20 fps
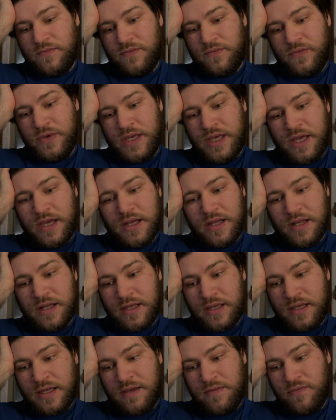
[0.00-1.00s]
we
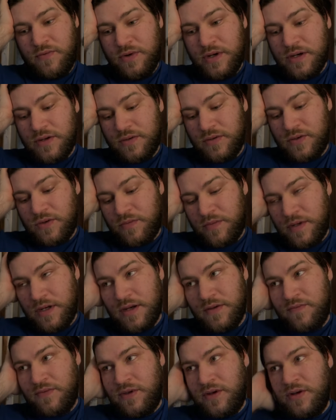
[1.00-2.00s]
can't keep windows open
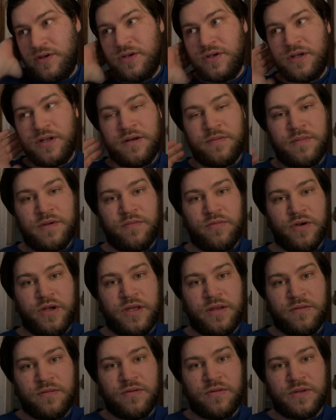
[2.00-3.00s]
if they're going to be
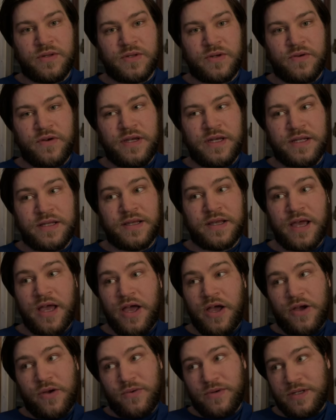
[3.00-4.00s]
breaking through the screens,
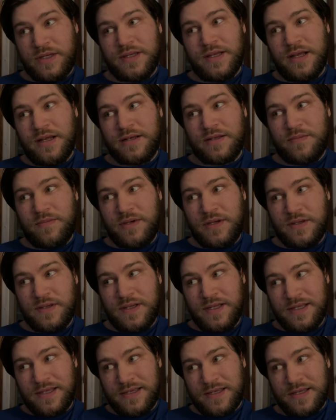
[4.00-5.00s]
which sucks because
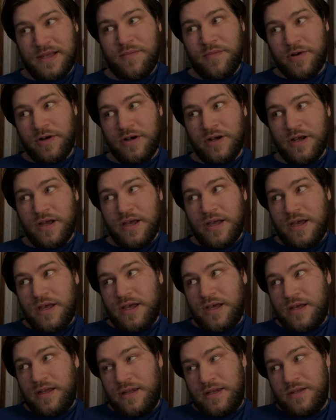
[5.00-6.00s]
it's summer
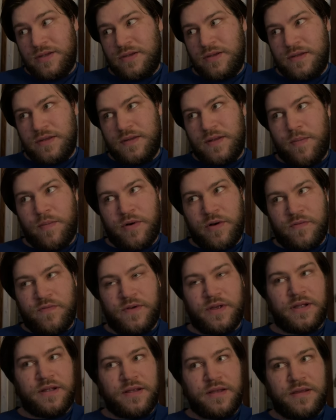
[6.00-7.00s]
this is the
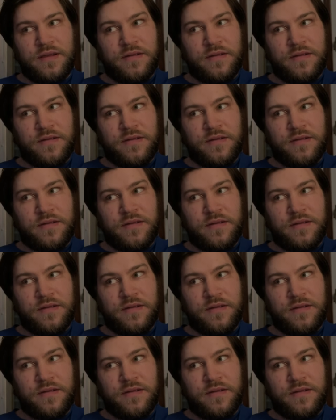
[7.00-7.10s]
perfect